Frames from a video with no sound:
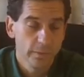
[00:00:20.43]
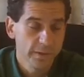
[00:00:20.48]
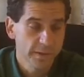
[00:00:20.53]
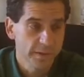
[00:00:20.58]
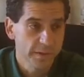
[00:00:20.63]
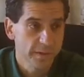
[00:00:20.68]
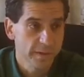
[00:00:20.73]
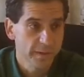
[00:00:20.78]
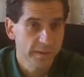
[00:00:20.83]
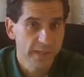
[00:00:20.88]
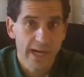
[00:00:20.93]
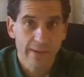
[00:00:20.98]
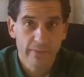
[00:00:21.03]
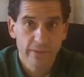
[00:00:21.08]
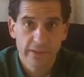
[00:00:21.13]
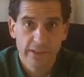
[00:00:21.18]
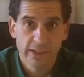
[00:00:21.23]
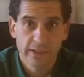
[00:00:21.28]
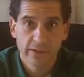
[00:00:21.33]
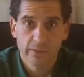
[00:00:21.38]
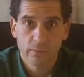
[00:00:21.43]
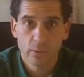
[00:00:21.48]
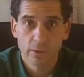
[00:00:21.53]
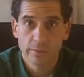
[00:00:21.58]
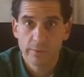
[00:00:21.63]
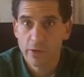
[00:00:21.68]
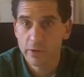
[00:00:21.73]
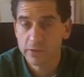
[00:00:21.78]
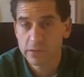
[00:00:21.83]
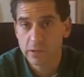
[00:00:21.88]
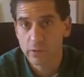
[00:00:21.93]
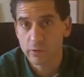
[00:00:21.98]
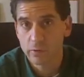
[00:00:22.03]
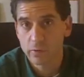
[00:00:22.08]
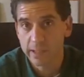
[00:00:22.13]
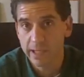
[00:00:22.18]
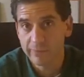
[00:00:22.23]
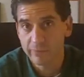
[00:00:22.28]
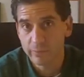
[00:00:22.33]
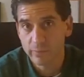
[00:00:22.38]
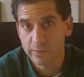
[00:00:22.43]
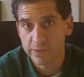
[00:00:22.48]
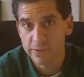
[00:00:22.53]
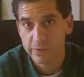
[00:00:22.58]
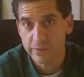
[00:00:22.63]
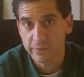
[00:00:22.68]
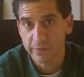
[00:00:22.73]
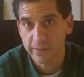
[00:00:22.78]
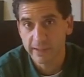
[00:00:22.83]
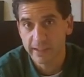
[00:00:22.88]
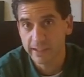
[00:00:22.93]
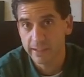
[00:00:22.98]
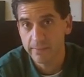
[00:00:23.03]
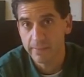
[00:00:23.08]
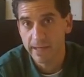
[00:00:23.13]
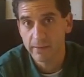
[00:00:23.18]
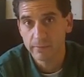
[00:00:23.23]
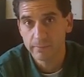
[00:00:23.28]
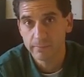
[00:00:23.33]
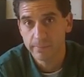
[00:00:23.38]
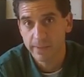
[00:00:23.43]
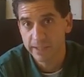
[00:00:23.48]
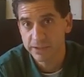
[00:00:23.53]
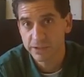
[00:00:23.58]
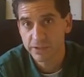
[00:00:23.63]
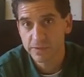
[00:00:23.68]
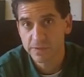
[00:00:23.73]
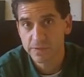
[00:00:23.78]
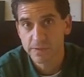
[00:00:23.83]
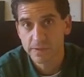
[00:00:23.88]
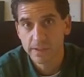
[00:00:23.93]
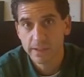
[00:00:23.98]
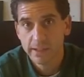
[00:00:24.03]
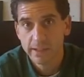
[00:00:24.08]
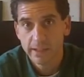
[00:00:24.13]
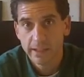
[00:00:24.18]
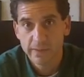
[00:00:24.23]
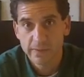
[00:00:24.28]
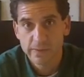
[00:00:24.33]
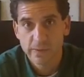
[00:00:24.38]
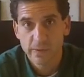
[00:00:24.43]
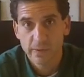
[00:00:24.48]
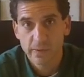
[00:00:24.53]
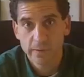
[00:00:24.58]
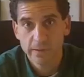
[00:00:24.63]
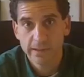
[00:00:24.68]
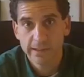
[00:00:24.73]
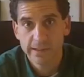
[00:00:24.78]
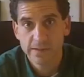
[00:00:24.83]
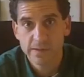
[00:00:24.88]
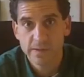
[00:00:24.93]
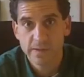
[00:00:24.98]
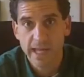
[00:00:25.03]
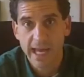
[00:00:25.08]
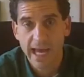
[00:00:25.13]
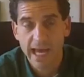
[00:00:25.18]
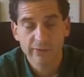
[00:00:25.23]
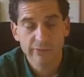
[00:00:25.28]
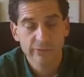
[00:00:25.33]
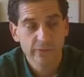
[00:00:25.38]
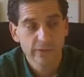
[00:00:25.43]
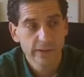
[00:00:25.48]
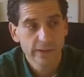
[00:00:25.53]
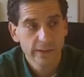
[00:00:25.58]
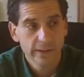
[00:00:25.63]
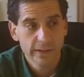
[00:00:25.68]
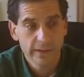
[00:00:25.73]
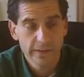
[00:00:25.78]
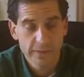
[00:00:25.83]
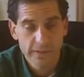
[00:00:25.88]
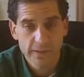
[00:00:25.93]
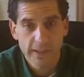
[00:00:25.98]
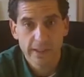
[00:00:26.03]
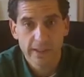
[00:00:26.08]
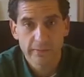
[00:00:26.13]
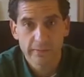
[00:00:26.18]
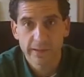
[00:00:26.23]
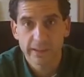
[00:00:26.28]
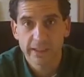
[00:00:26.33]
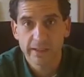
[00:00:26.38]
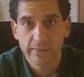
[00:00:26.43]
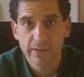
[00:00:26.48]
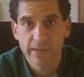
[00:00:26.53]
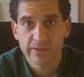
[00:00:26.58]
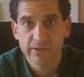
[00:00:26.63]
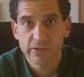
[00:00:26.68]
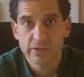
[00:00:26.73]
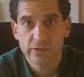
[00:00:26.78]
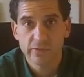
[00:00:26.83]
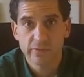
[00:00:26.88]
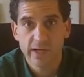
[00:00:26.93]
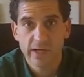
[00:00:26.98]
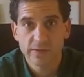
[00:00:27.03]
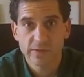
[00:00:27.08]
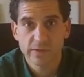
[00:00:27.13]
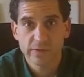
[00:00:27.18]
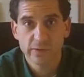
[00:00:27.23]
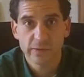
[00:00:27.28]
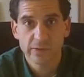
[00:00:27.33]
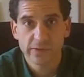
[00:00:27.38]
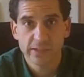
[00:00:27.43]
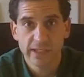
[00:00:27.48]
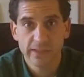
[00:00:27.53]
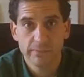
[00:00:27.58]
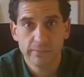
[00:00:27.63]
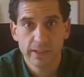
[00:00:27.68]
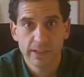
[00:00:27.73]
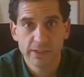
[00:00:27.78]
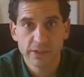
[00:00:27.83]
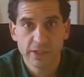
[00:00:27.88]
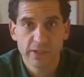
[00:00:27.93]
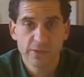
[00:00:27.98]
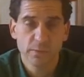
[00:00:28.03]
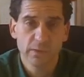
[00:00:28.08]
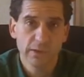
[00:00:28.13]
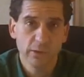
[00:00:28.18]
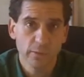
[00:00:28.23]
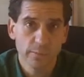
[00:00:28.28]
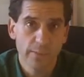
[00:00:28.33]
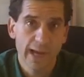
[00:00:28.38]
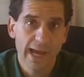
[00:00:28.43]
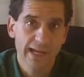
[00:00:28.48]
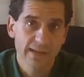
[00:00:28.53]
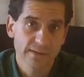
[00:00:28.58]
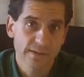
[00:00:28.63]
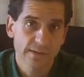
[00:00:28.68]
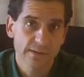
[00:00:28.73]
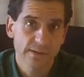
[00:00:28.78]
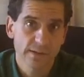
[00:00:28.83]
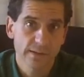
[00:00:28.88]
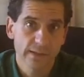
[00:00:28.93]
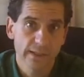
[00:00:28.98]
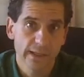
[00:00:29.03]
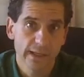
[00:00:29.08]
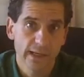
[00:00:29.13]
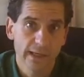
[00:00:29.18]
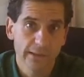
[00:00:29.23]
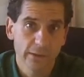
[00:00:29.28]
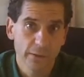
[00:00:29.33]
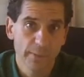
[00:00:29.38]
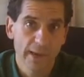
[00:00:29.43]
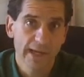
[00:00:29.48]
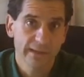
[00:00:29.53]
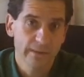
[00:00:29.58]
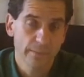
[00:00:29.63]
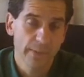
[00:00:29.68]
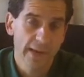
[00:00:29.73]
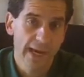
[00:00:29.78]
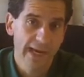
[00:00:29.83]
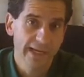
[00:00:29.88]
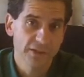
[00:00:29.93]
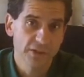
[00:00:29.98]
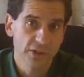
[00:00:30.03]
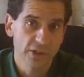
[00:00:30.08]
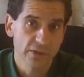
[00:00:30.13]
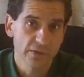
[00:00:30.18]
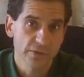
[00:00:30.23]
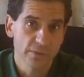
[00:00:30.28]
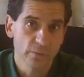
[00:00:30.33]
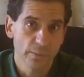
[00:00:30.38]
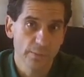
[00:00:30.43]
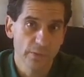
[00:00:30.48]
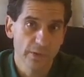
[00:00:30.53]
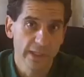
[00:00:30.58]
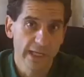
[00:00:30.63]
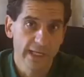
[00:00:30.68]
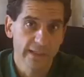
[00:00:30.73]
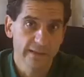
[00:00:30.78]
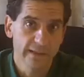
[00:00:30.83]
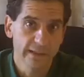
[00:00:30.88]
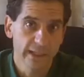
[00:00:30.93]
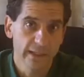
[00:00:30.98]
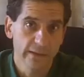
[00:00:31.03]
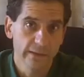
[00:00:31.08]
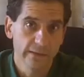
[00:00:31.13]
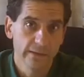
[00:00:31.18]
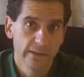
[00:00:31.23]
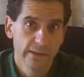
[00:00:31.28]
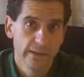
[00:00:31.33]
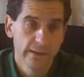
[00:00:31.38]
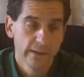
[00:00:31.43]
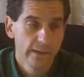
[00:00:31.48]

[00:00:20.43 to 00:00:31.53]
This is the time of the year where most local governments are thinking about budgets, and certainly staff is thinking about the 2013 budget as we look back to past years, so we're putting that together.